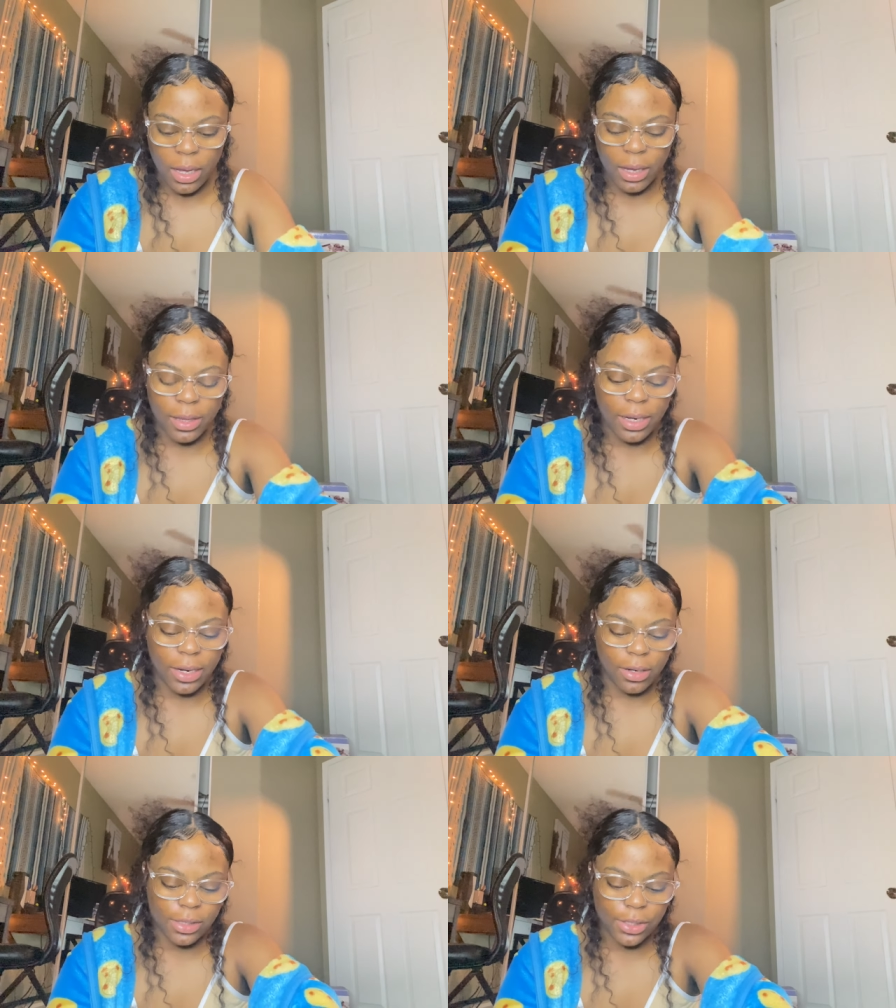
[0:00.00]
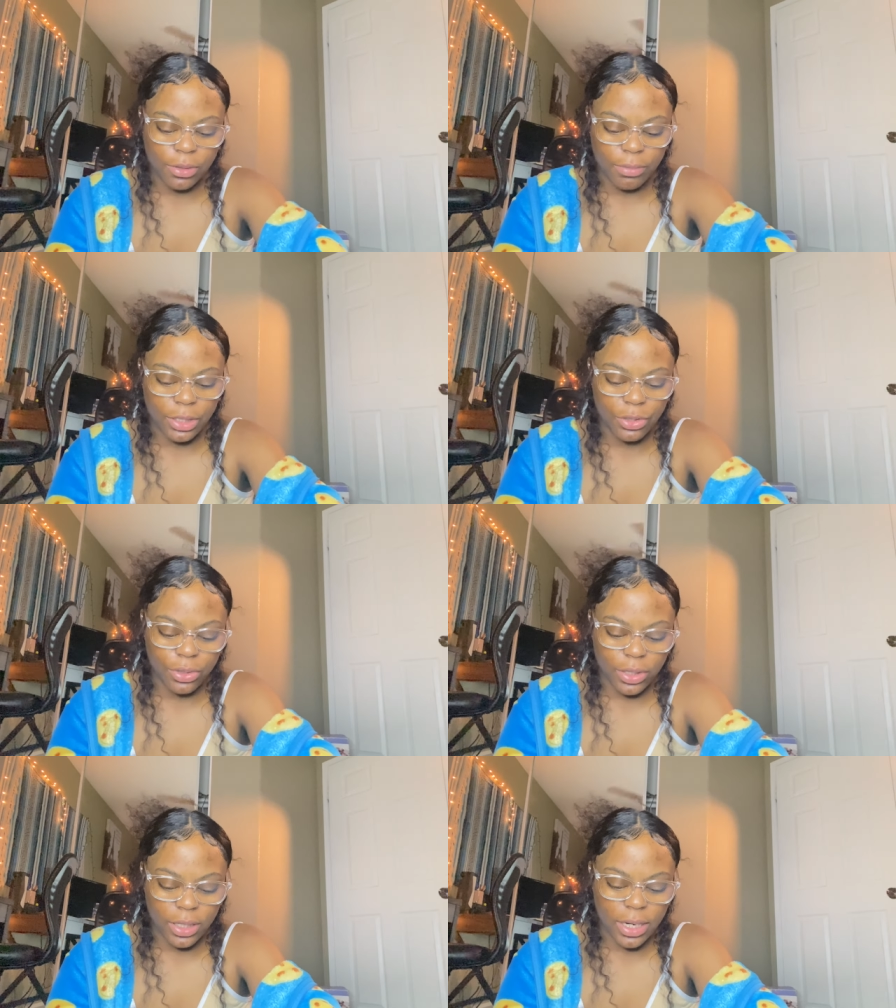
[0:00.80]
And I also make
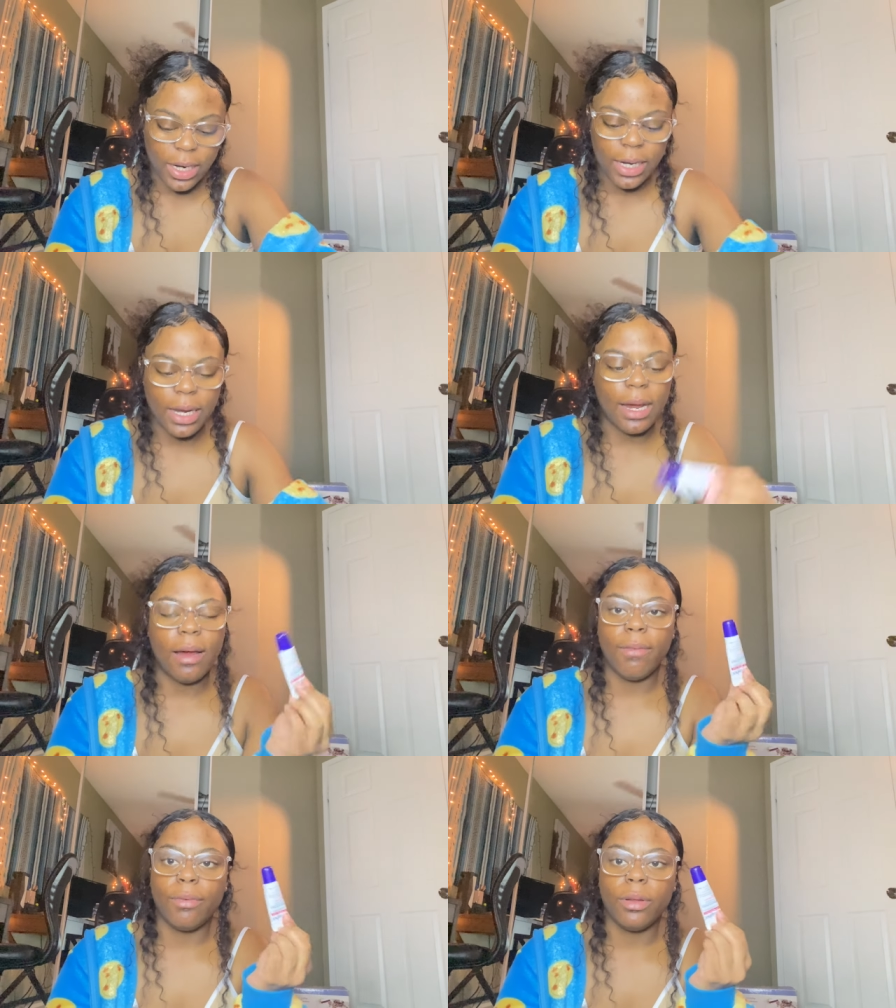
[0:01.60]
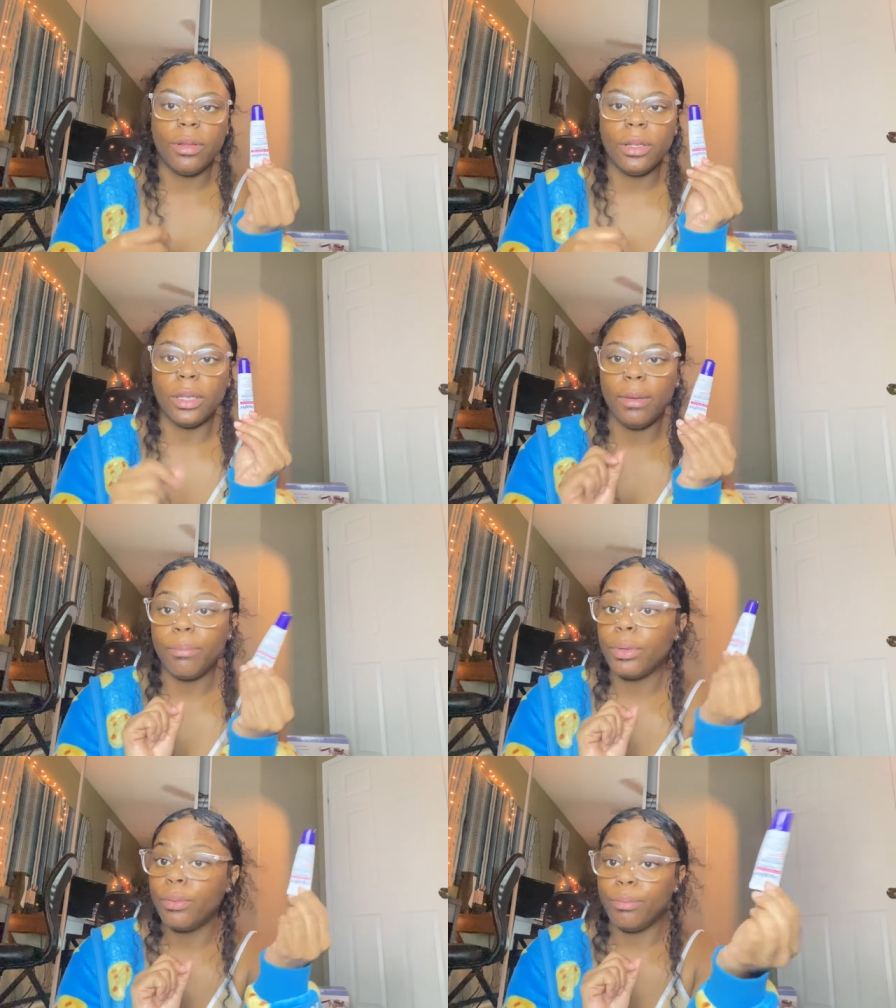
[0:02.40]
sure that I have lip
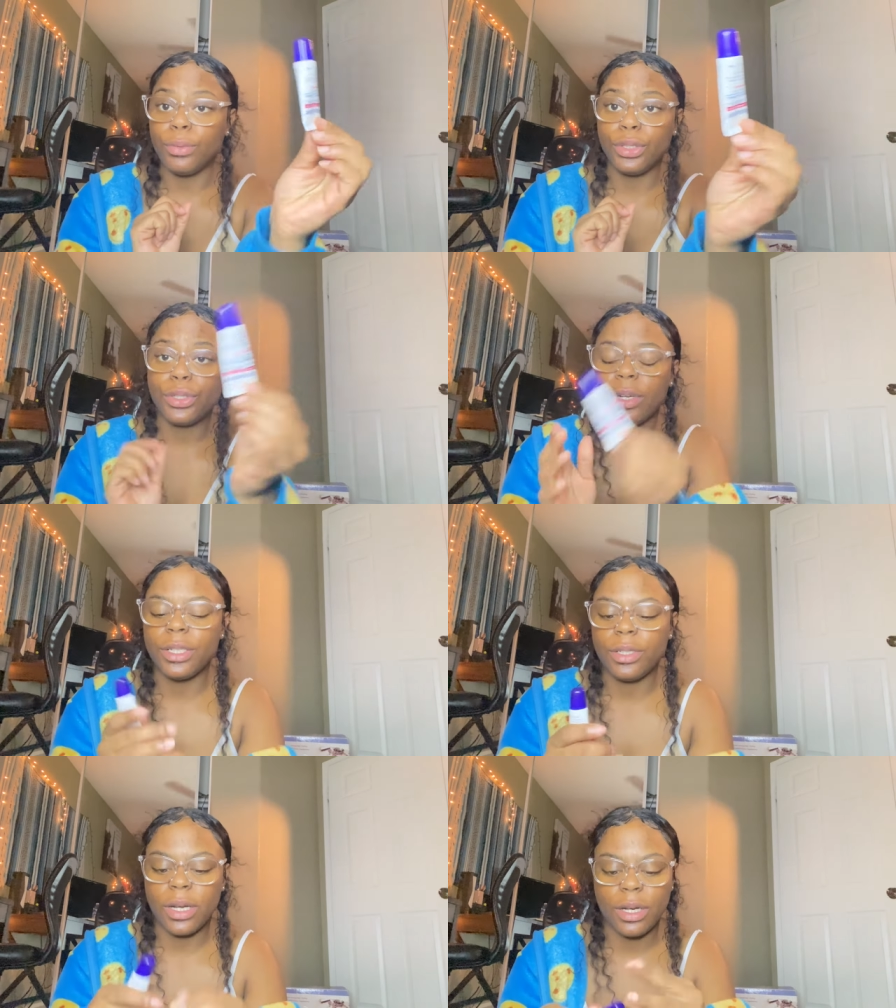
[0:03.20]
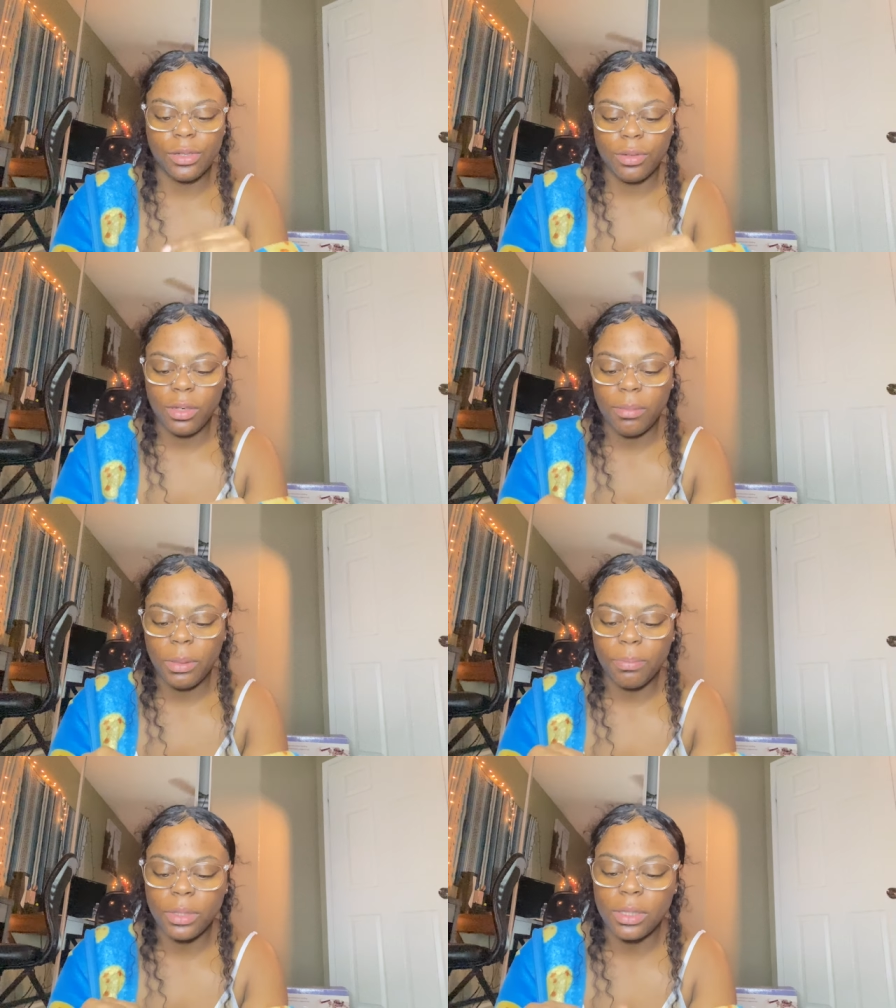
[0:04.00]
moisturizer. Actually, let me
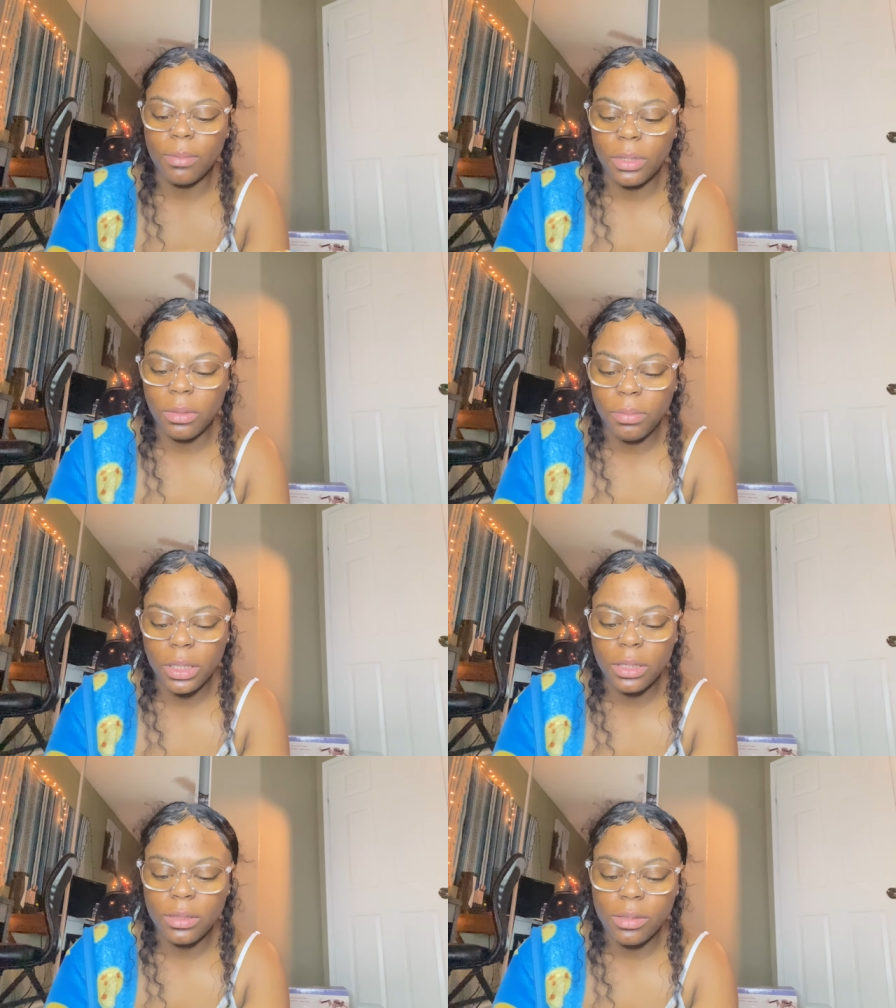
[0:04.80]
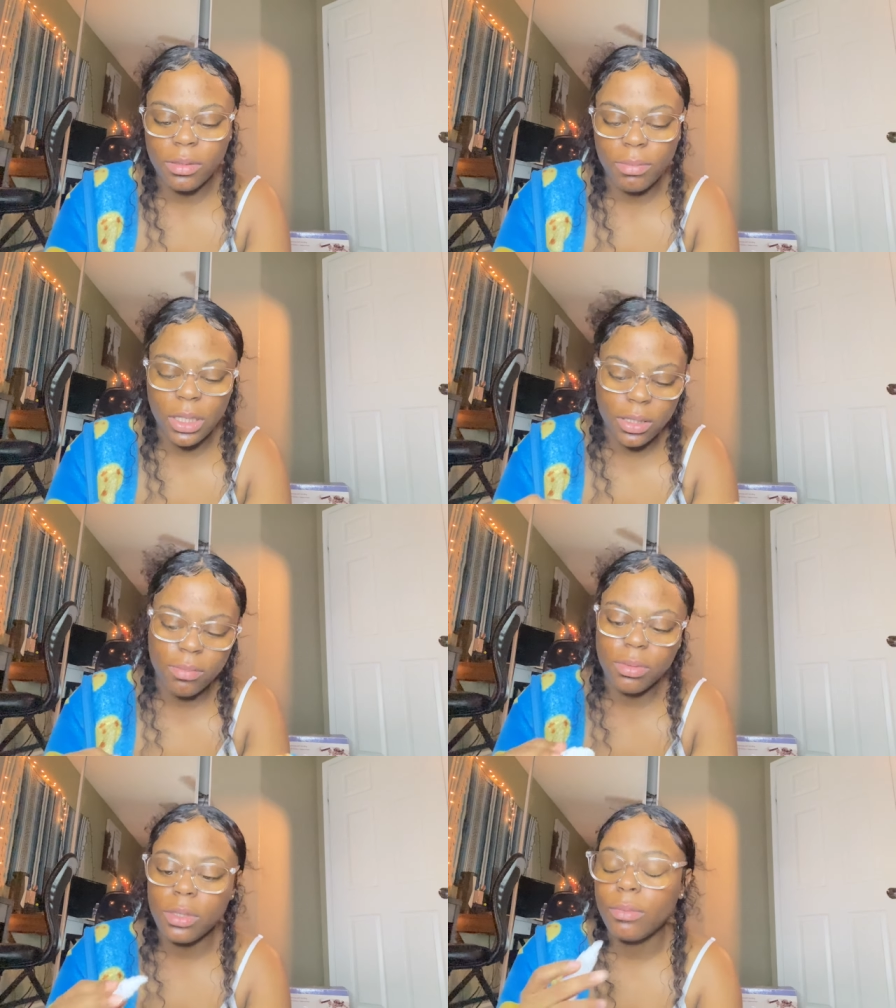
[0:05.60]
put some on because my
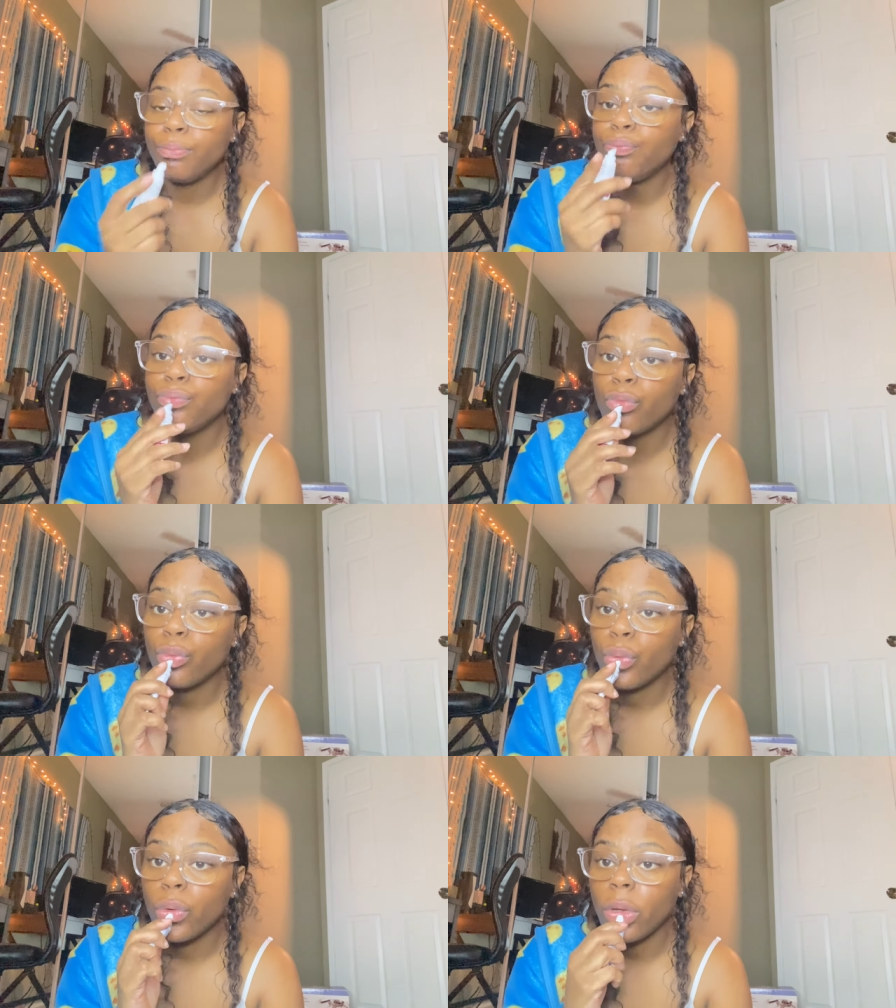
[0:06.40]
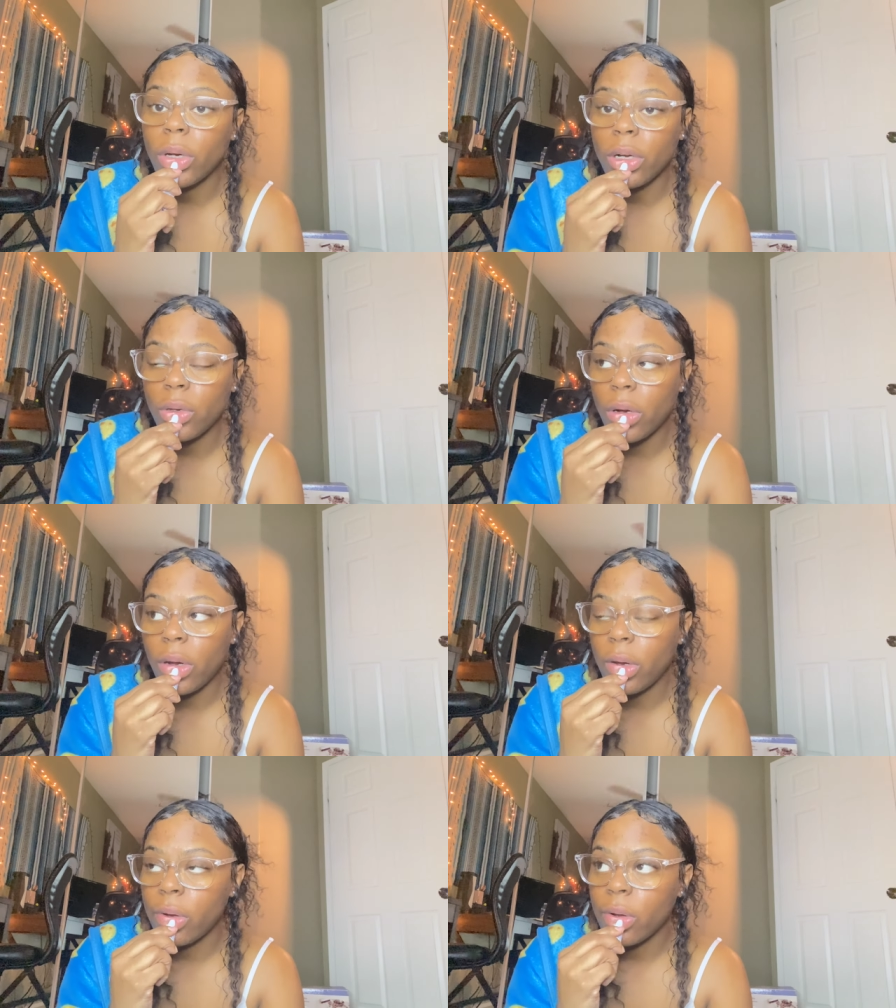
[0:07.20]
lips are dry.